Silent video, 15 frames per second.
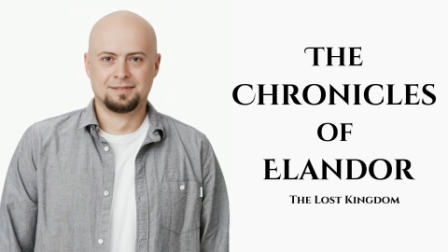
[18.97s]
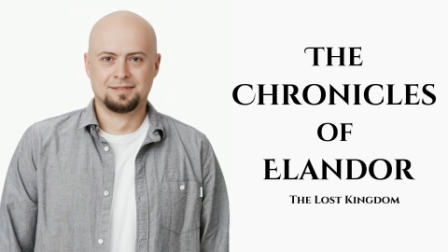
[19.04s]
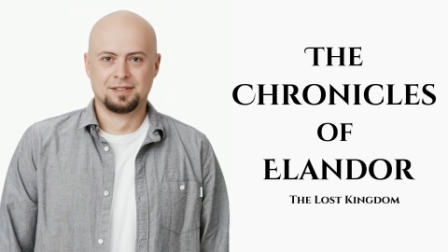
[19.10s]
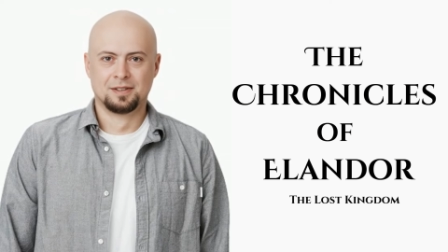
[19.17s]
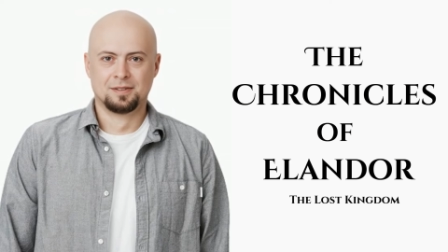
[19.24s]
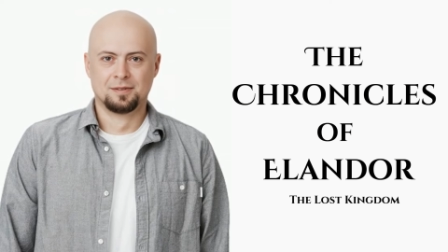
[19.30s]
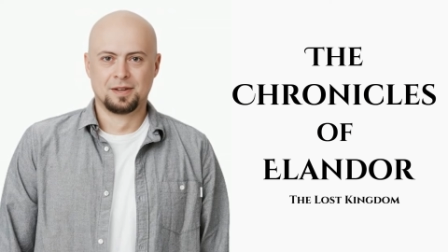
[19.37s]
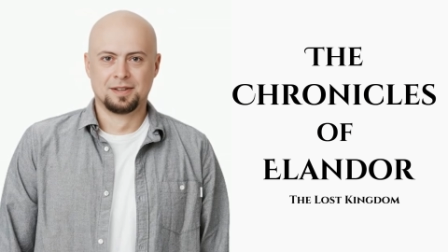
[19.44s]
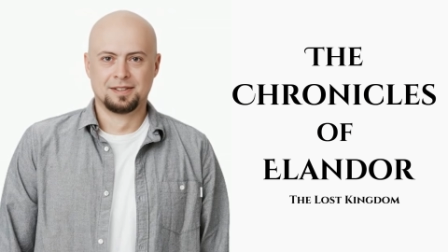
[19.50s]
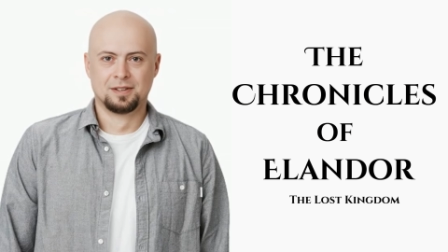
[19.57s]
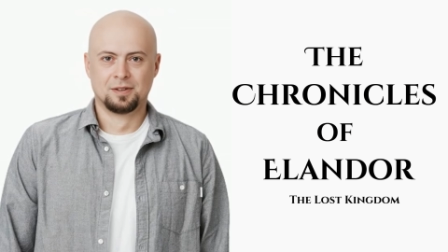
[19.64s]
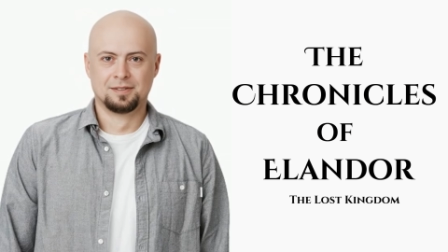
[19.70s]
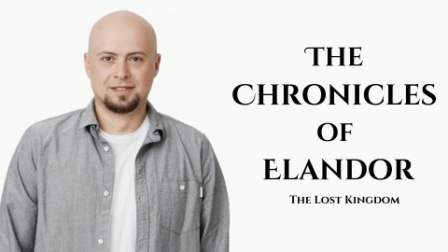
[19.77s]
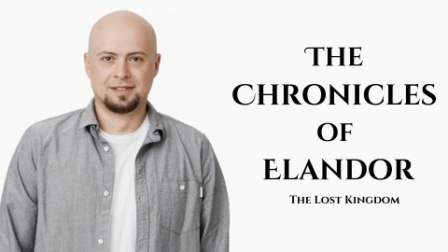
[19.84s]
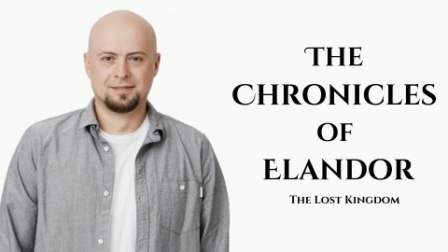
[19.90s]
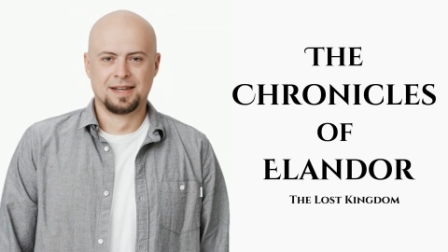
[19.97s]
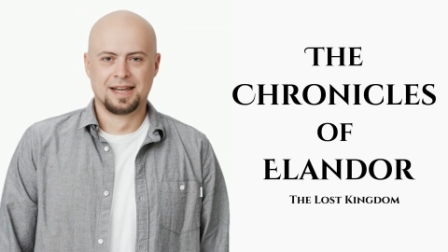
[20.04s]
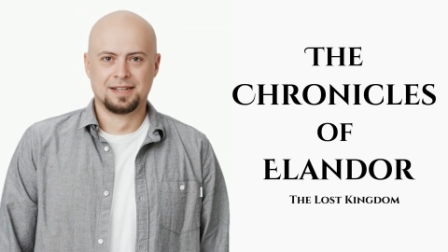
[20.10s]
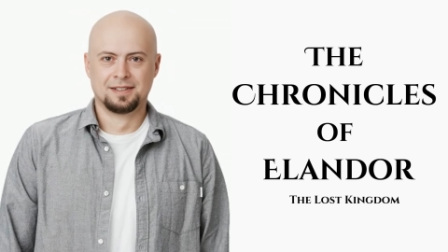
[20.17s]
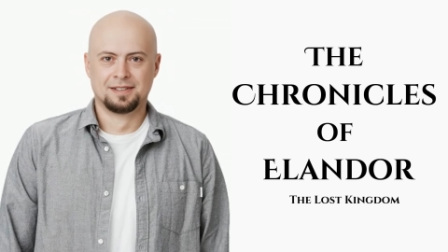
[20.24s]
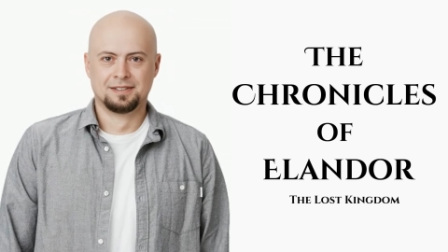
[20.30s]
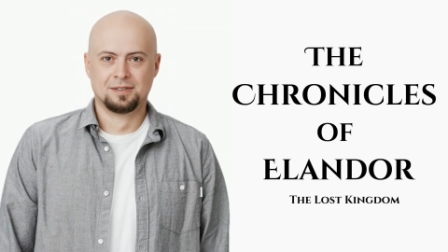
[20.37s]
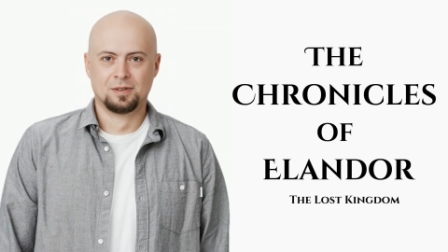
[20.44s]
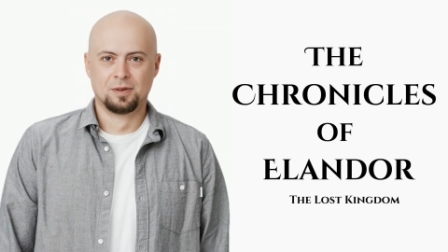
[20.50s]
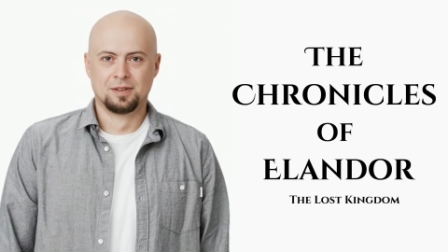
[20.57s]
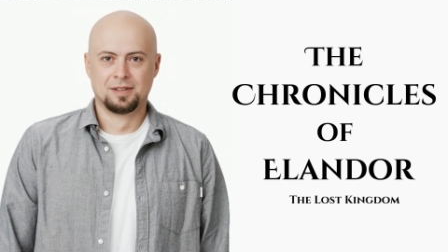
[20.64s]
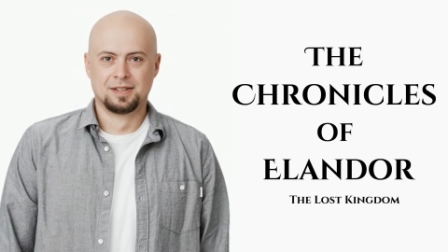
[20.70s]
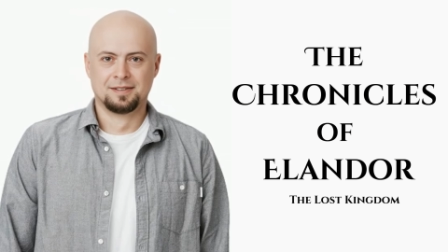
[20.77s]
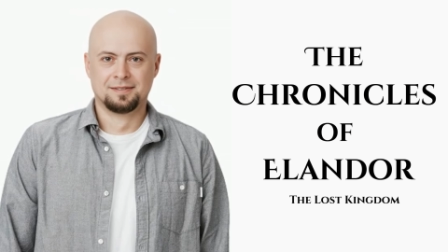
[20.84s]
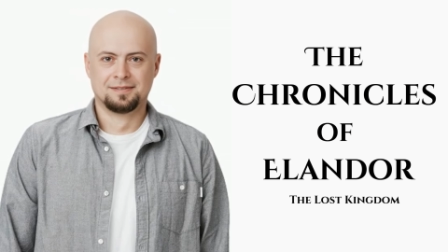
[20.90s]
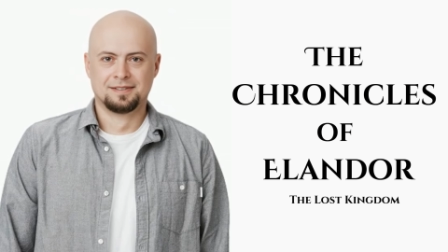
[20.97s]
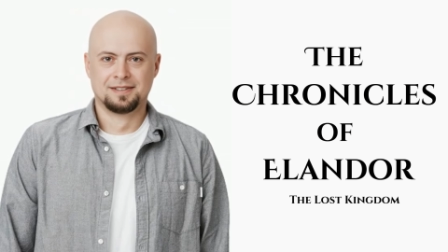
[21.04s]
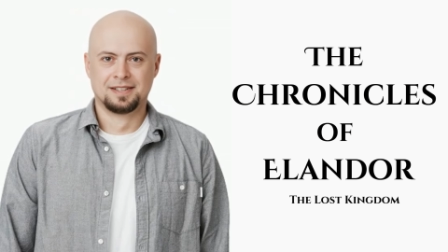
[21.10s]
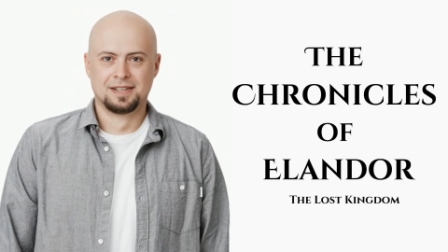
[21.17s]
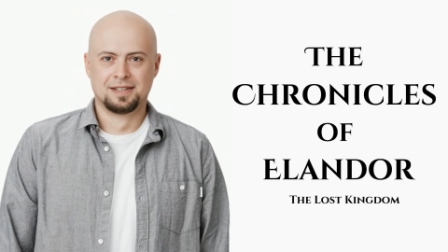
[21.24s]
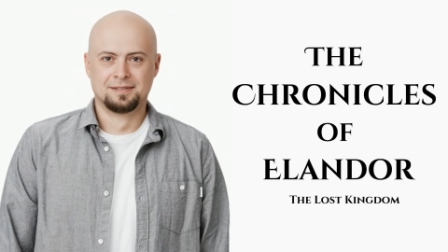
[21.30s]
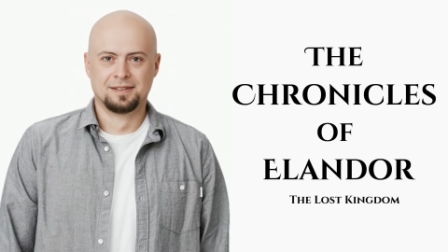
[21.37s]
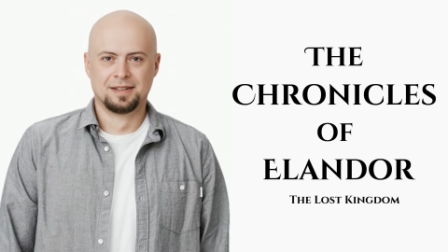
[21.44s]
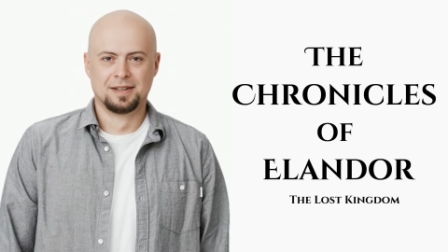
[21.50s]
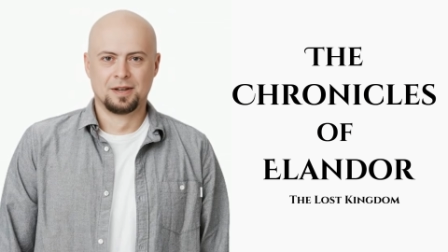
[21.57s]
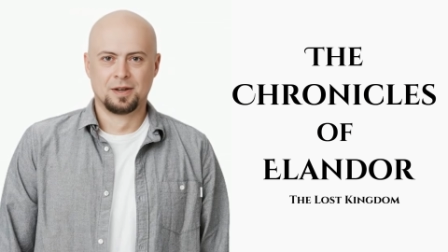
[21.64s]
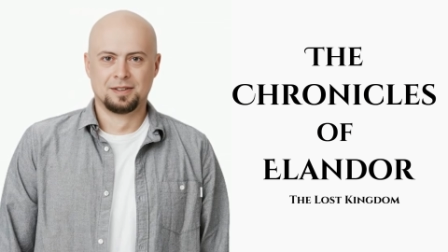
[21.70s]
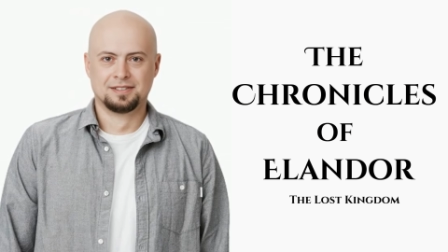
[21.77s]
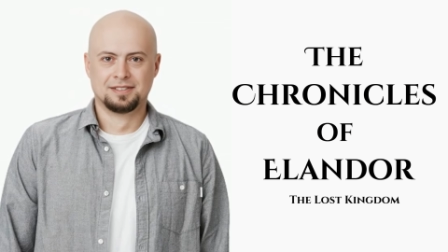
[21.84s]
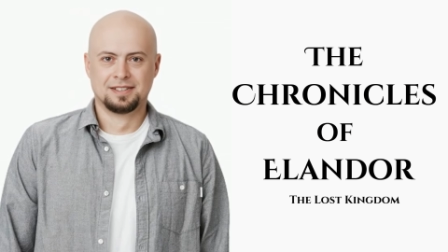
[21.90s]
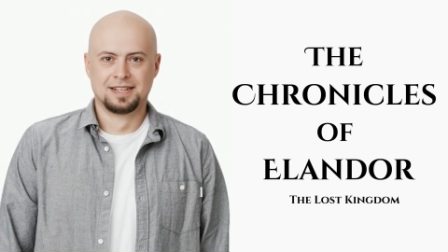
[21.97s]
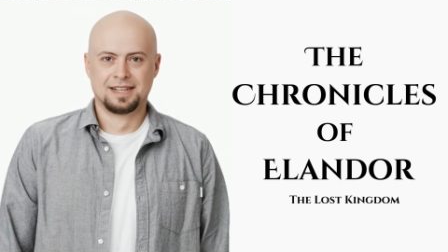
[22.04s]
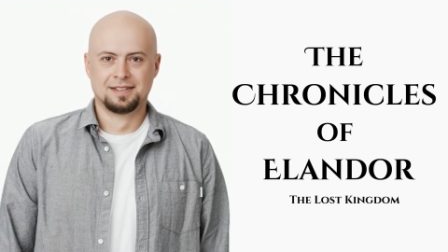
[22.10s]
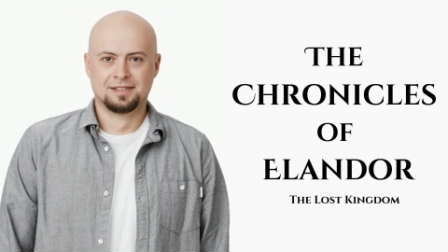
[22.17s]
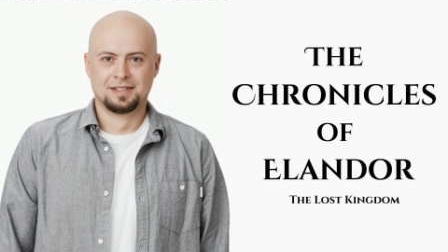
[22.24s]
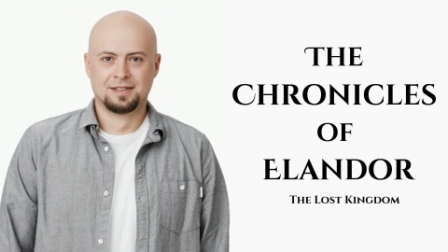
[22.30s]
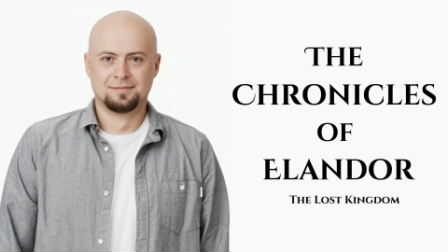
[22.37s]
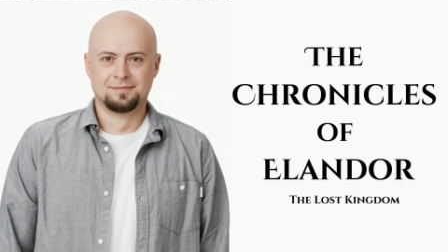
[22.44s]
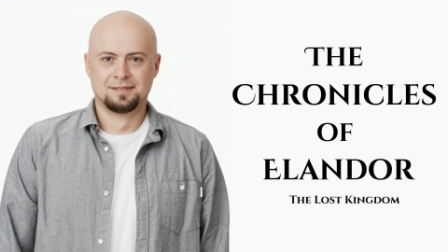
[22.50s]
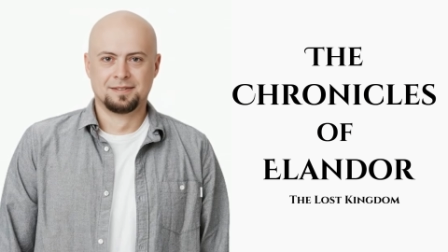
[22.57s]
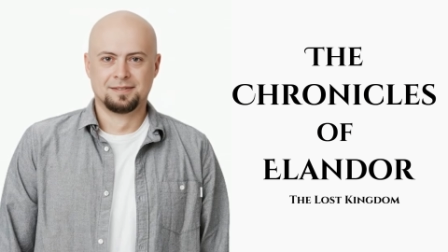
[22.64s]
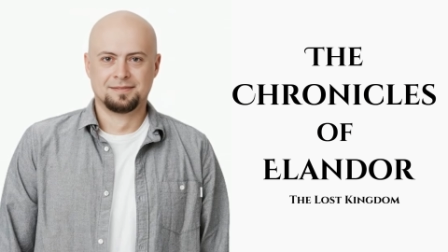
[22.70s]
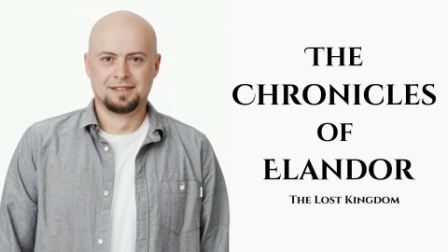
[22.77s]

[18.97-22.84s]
The Chronicles of Elendor, The Lost Kingdom,